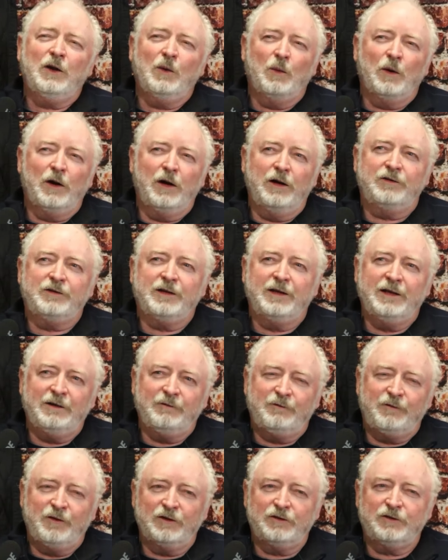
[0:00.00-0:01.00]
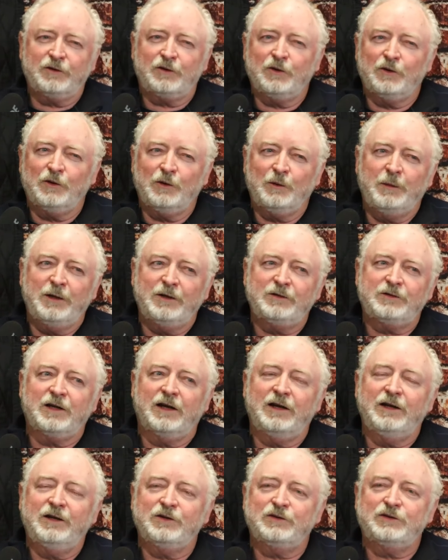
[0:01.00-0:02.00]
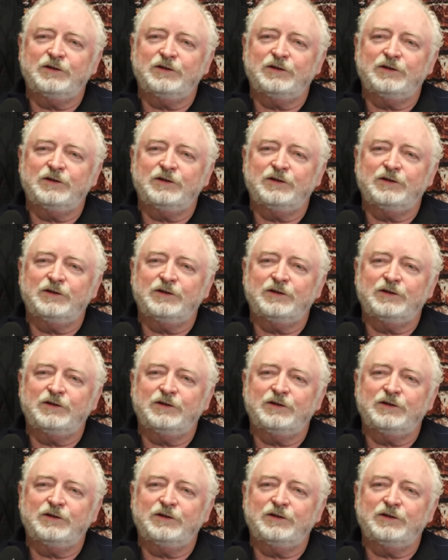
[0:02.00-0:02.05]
worried it's going to get physical based on his